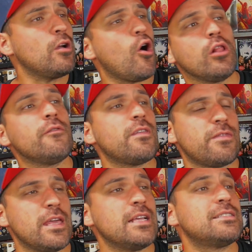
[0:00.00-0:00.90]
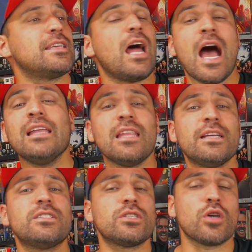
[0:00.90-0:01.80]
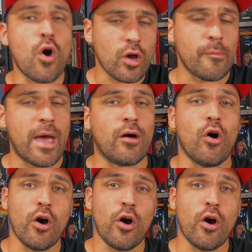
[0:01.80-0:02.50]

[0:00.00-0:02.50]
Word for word: all of the things that I like to talk about